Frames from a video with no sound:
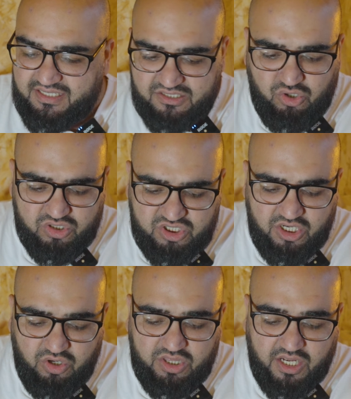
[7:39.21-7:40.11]
It's still
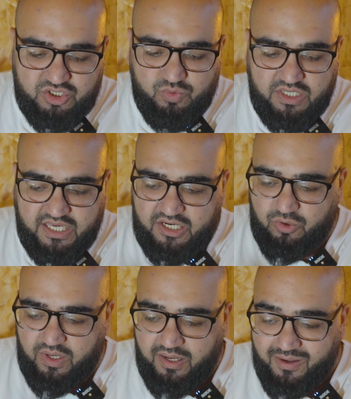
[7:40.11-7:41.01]
got that sweet kick
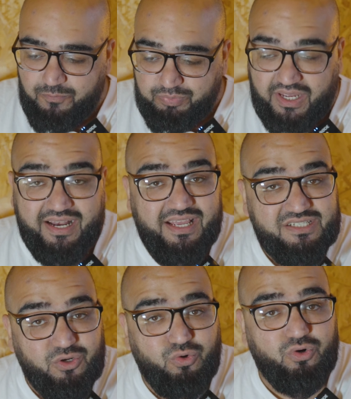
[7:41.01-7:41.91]
to it. And it is a
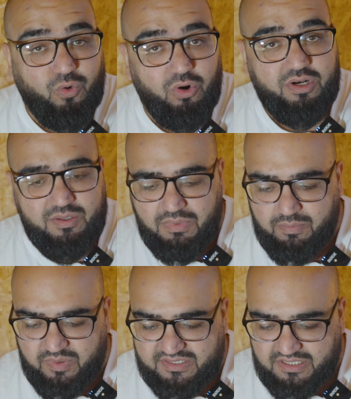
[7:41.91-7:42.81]
good quality
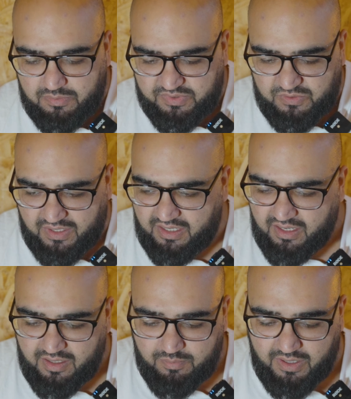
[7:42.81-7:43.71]
maple syrup as well.
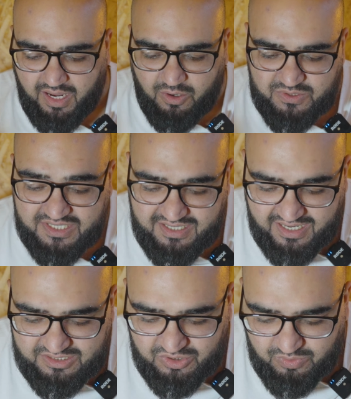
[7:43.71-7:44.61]
But like I was saying,
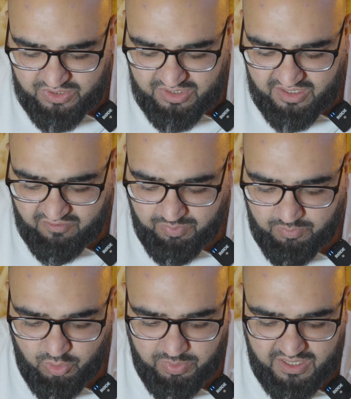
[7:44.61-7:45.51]
guys, you know, when you think of
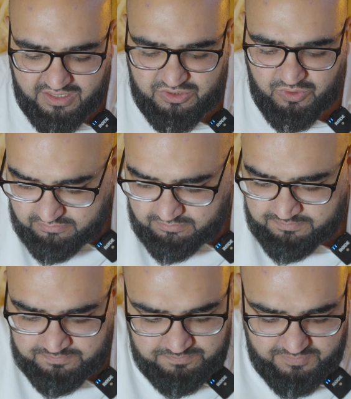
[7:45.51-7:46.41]
Pablo Picasso,
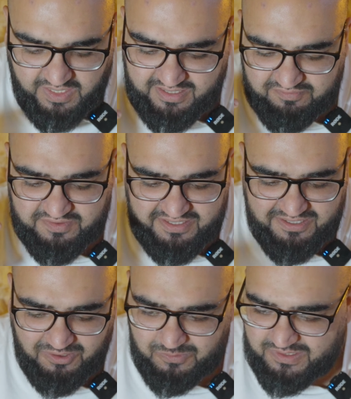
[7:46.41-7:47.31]
I can feel it
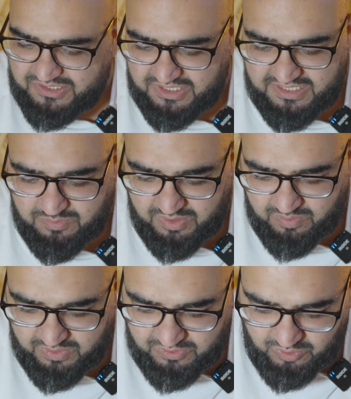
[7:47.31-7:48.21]
now, the chili at the back of
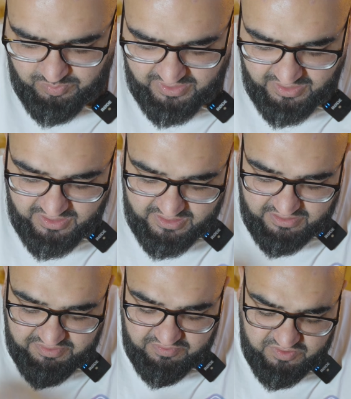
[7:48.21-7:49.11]
my throat. But they've
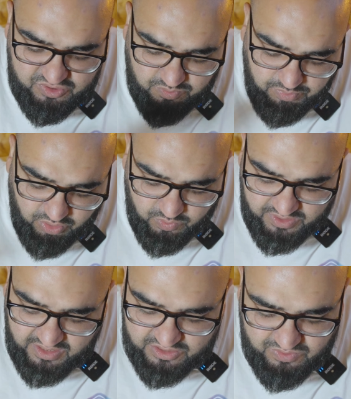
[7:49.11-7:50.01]
given us some butter with
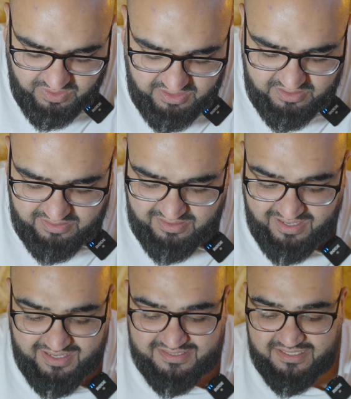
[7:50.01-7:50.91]
it as well.
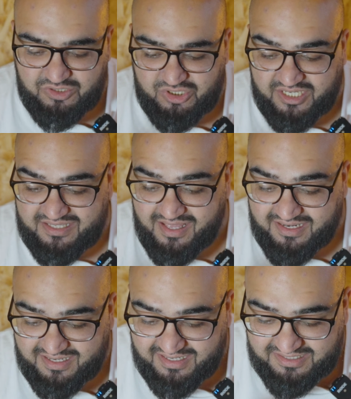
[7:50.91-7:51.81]
Like I said, just
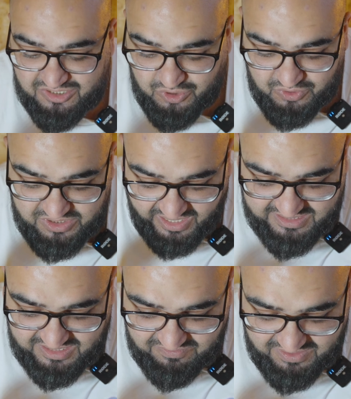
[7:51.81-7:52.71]
aesthetically, this looks next
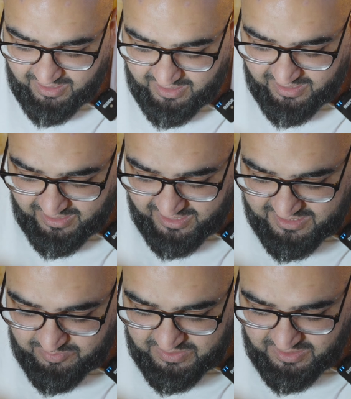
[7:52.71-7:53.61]
level. I hate
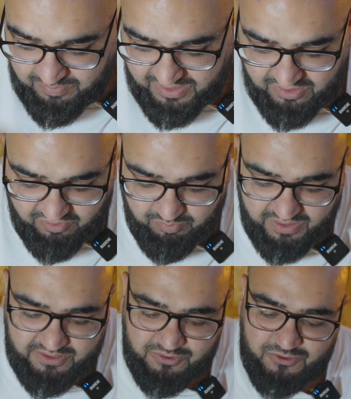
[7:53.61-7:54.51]
to be the bearer of
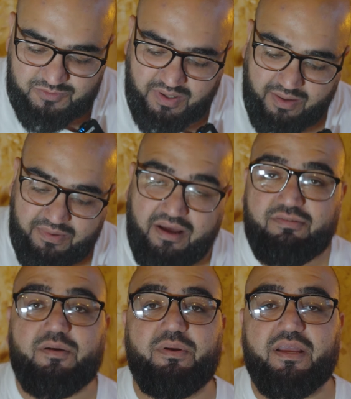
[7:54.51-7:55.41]
bad news, but I'm going to have
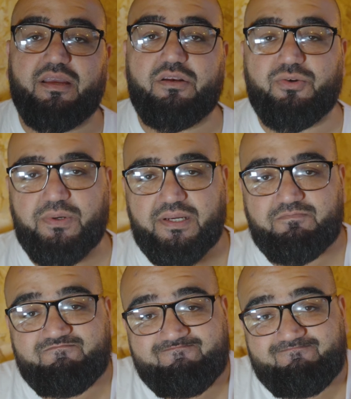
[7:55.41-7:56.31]
to break into it.
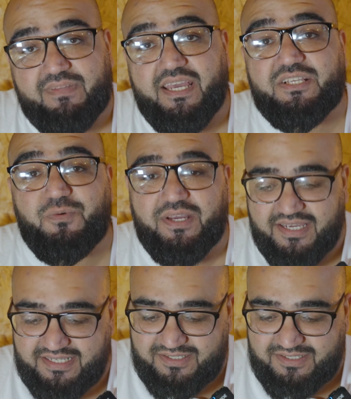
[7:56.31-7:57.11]
It is what it is.